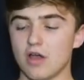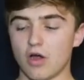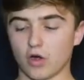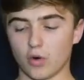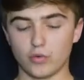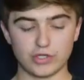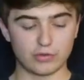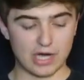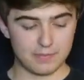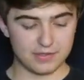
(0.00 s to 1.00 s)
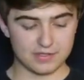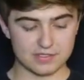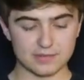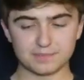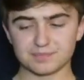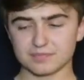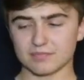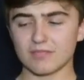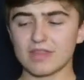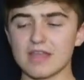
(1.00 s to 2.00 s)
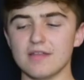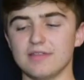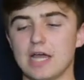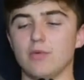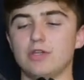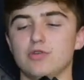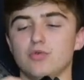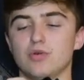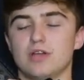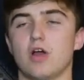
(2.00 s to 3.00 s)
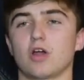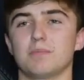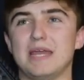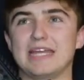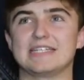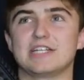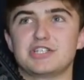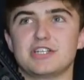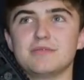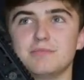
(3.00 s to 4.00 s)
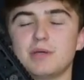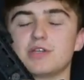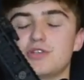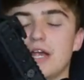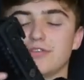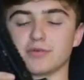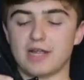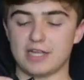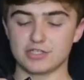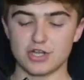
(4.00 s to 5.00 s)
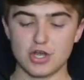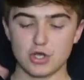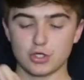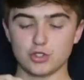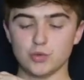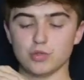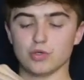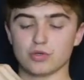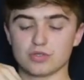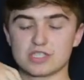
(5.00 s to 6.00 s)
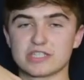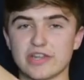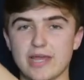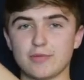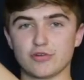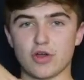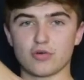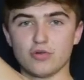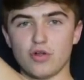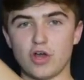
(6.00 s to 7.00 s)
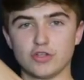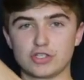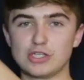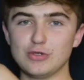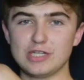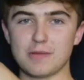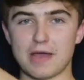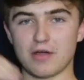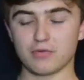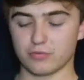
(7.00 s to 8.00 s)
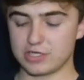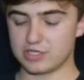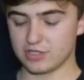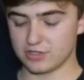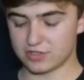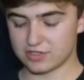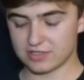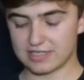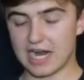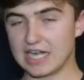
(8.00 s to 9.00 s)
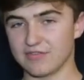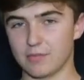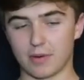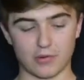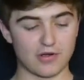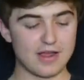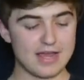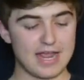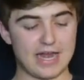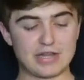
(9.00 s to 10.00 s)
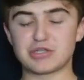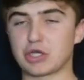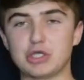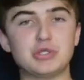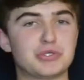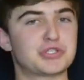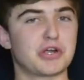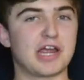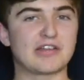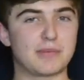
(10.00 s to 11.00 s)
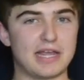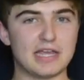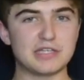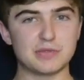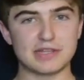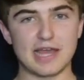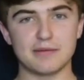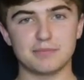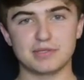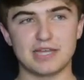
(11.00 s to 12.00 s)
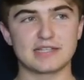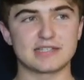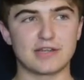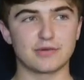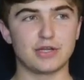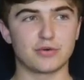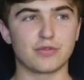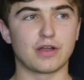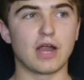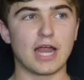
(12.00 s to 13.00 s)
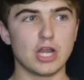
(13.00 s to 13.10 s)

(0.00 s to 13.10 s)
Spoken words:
Our only gripe is that when you aren't paying attention because you're at the range, you will slam your knuckle on this QD mount, which is kind of a bummer. And I took a huge chunk out of my hand doing that, but that's neither here nor there.